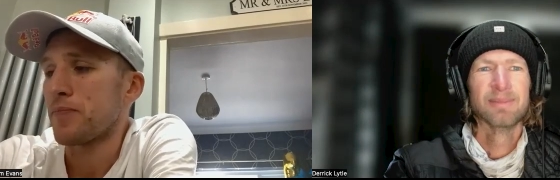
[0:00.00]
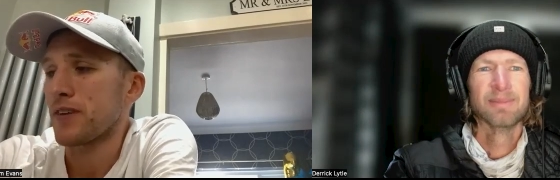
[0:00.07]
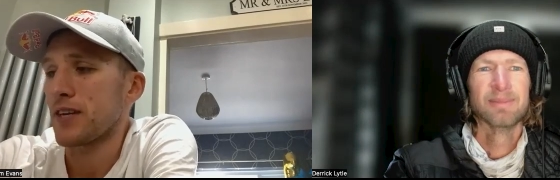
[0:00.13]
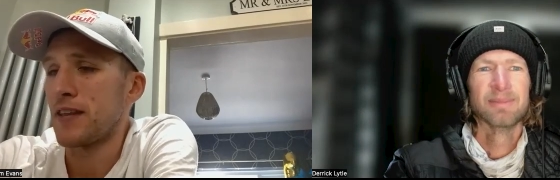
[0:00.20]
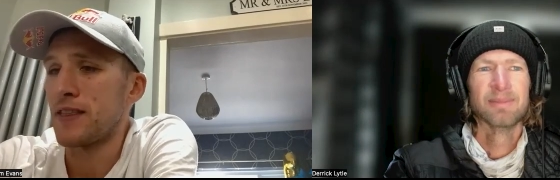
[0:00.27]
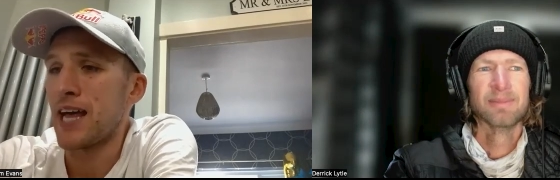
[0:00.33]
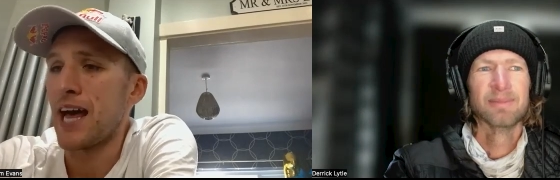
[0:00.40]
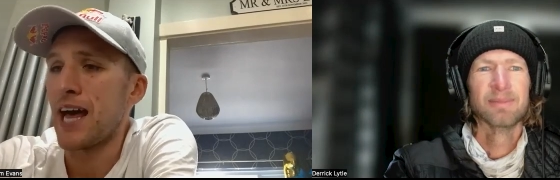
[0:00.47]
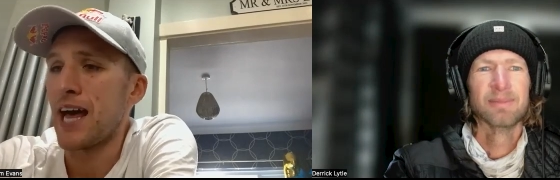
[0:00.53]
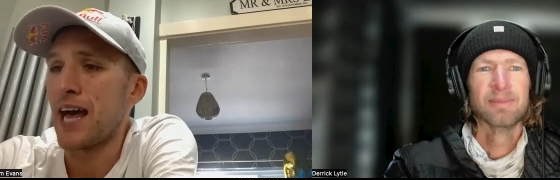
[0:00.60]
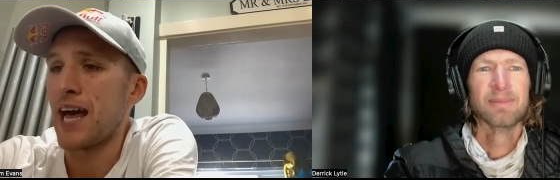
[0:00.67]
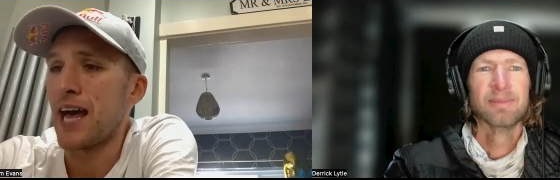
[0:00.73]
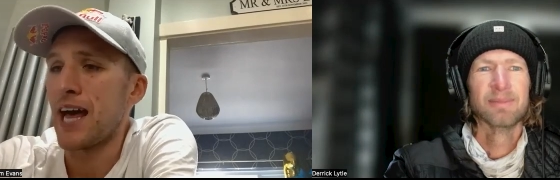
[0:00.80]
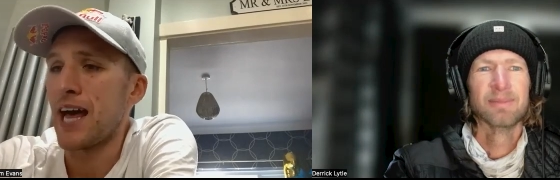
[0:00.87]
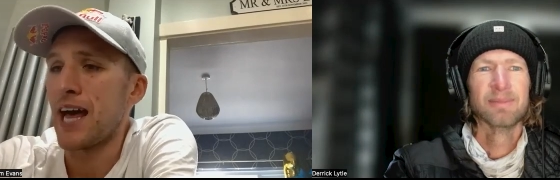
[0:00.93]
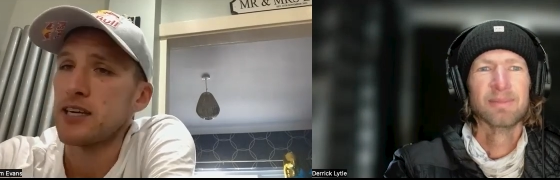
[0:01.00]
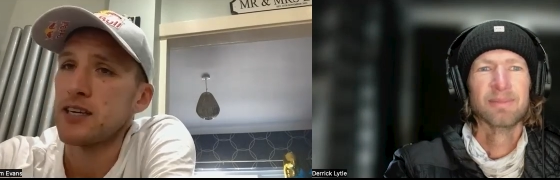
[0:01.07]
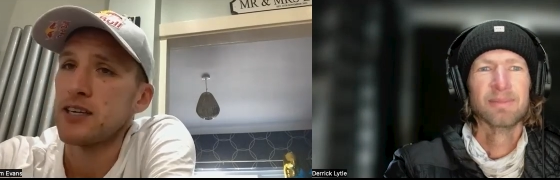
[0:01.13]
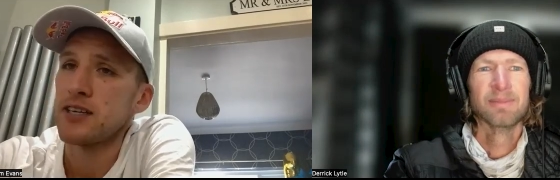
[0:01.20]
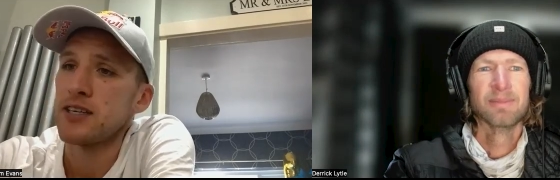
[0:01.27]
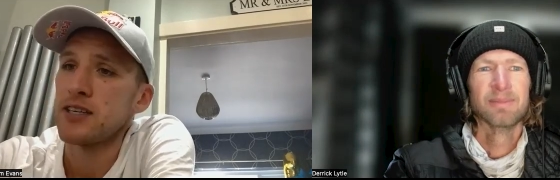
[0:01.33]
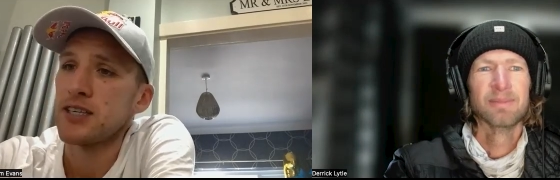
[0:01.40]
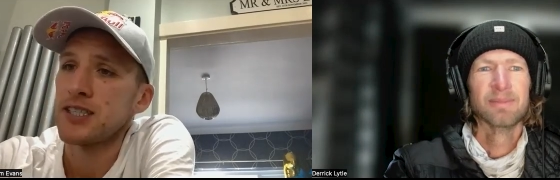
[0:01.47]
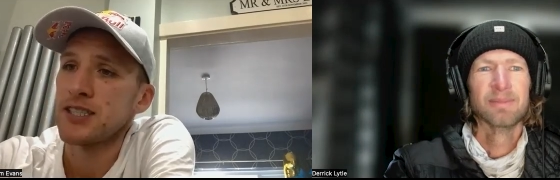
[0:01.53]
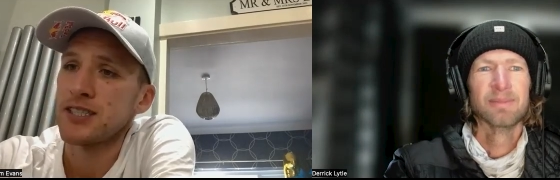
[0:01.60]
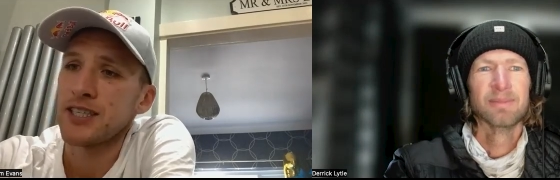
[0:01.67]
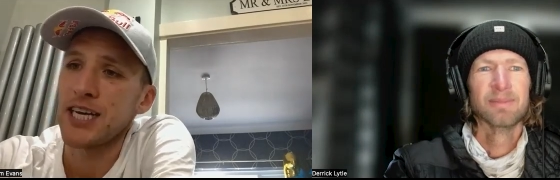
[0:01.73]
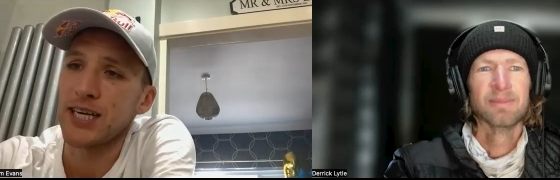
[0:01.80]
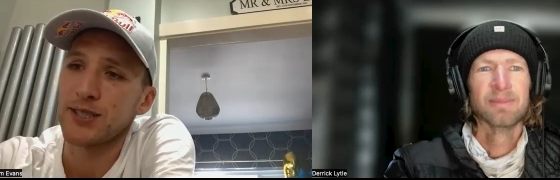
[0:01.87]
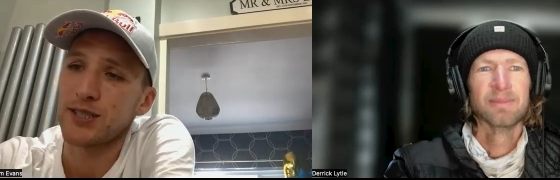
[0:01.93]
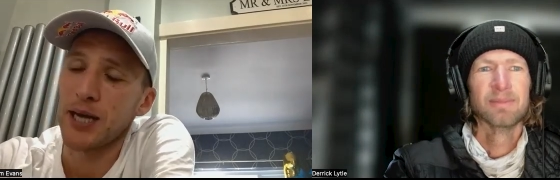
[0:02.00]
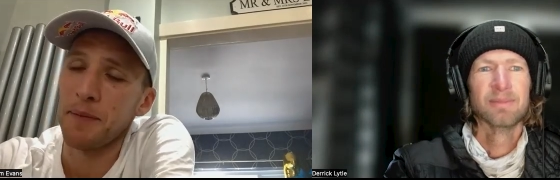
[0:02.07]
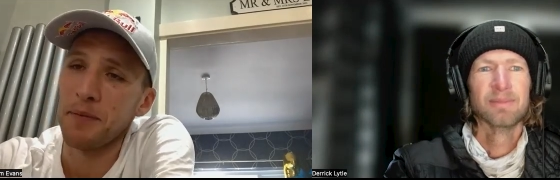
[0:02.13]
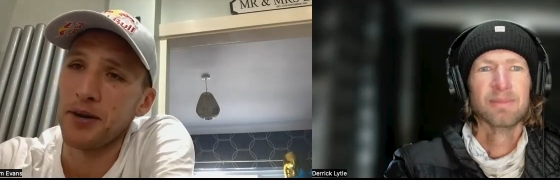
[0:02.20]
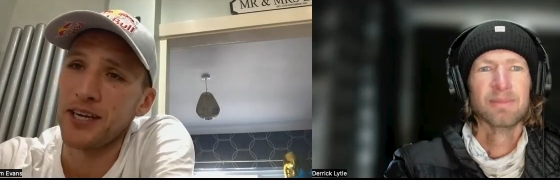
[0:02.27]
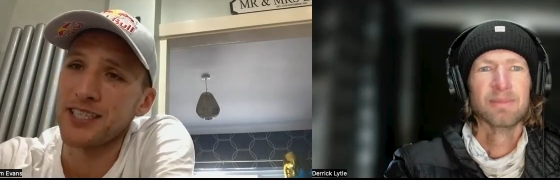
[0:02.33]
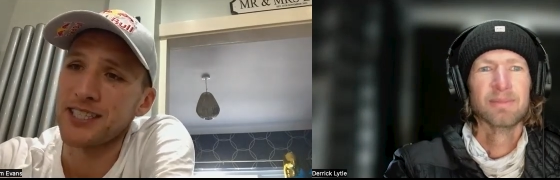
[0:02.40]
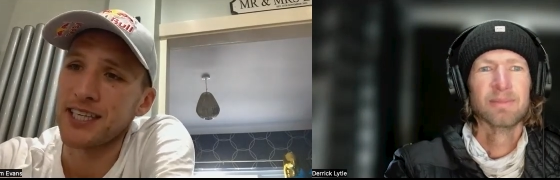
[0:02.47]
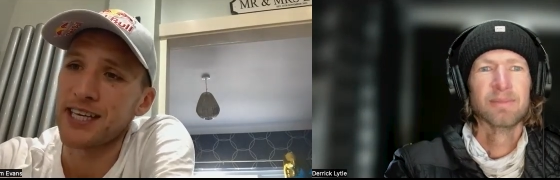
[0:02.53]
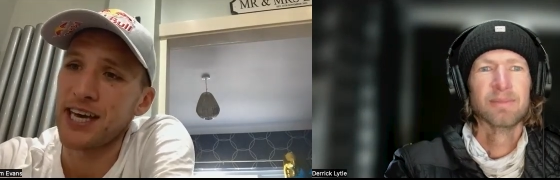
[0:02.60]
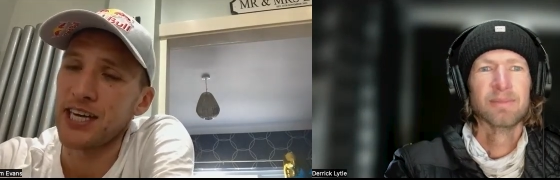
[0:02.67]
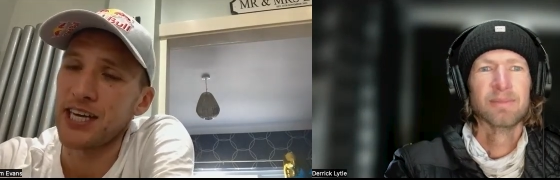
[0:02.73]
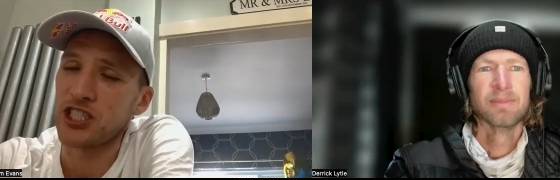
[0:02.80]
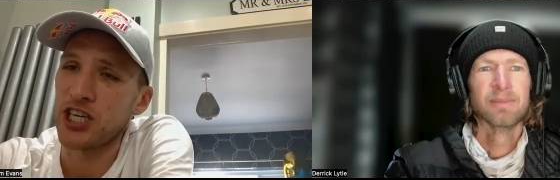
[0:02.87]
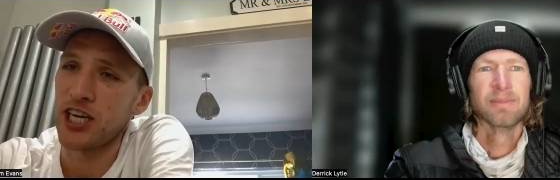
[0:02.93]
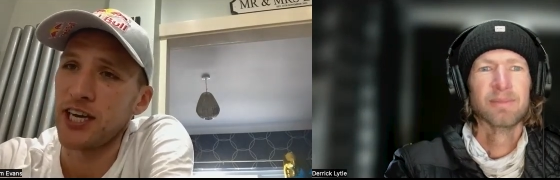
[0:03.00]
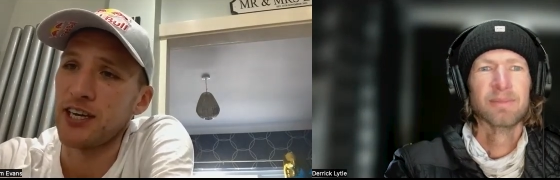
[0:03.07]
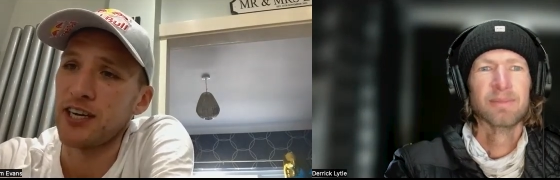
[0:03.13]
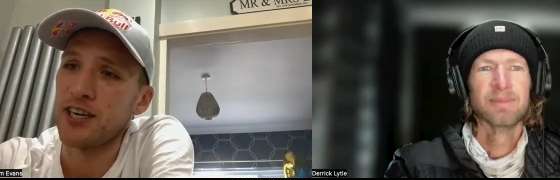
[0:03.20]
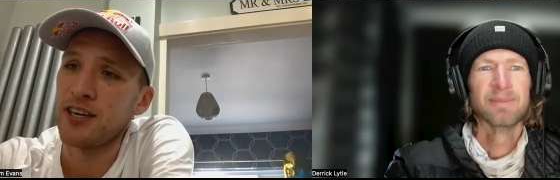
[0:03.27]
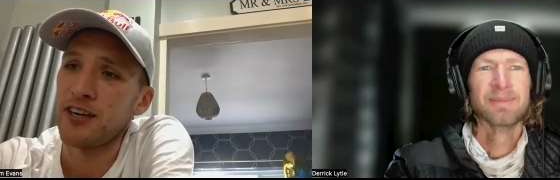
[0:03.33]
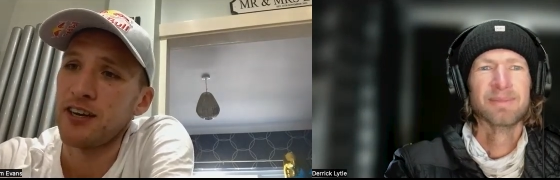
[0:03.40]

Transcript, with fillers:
Speaker 1: And then yeah, stumbled into the kitchen,